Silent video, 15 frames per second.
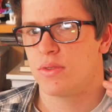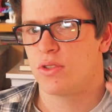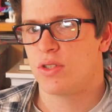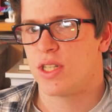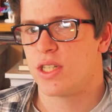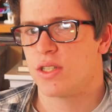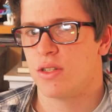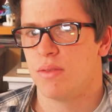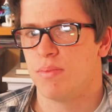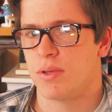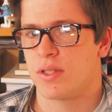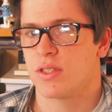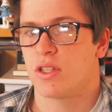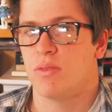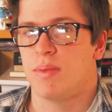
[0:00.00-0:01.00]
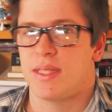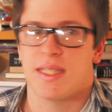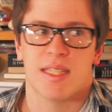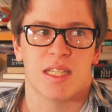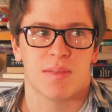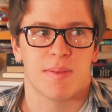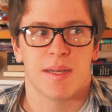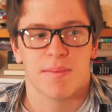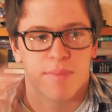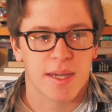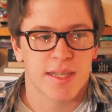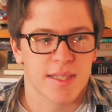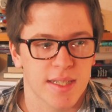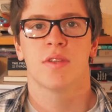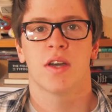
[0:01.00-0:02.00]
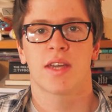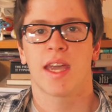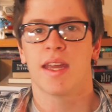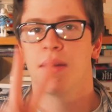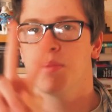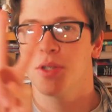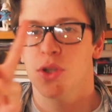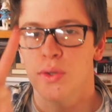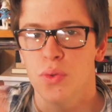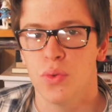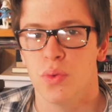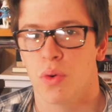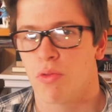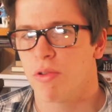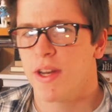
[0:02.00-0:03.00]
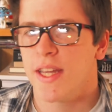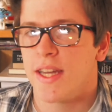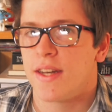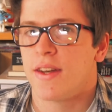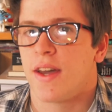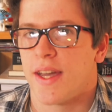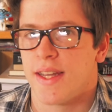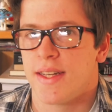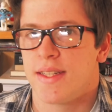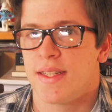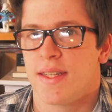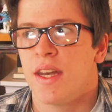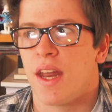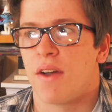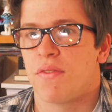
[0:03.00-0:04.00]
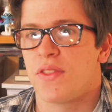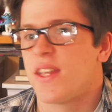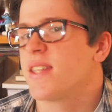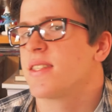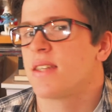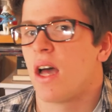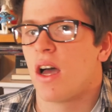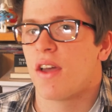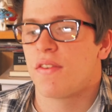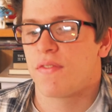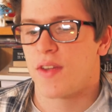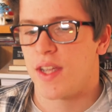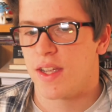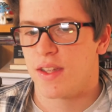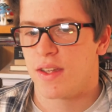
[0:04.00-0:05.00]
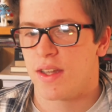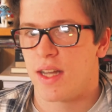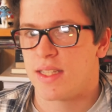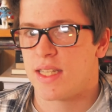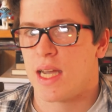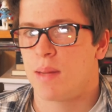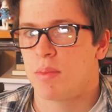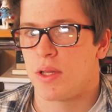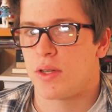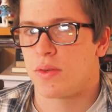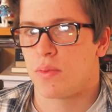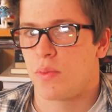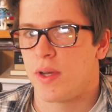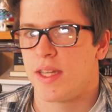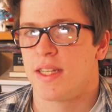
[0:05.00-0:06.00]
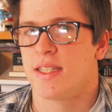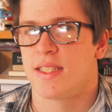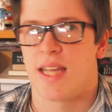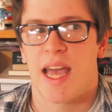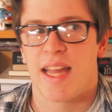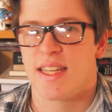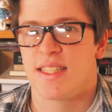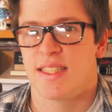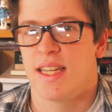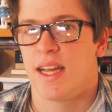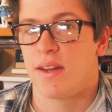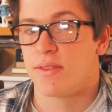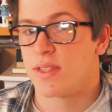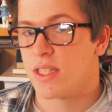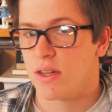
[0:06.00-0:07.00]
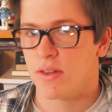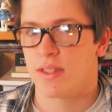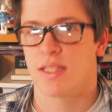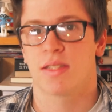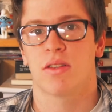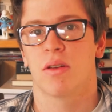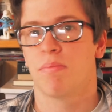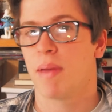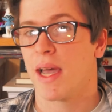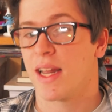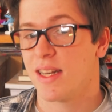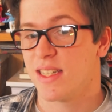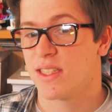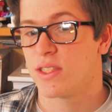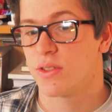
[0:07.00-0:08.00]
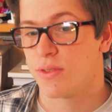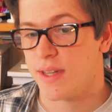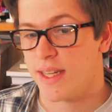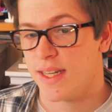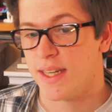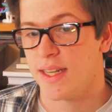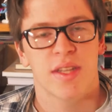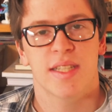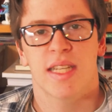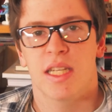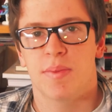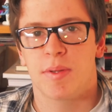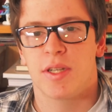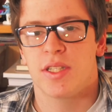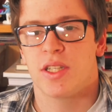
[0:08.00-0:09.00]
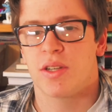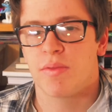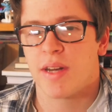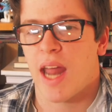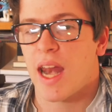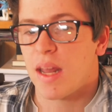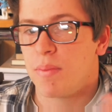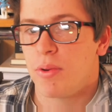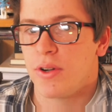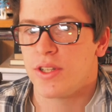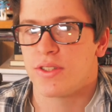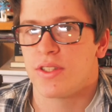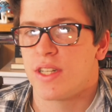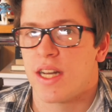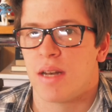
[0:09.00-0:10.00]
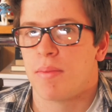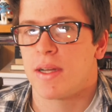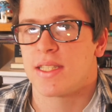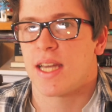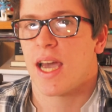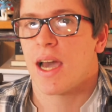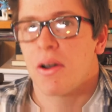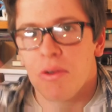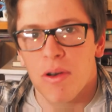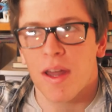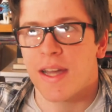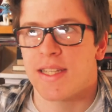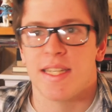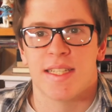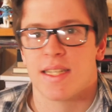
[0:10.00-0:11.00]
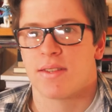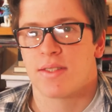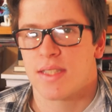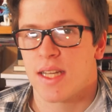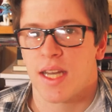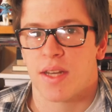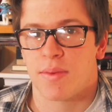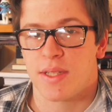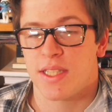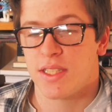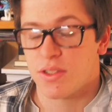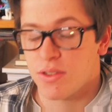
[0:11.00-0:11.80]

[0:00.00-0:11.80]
traditional books could be seen as being better. Okay, number two, reading at night. Now for this, I think a tablet wins hands down, so long as it's got a backlit screen. This is because you can read at any point during the day, no matter how light it is outside, which is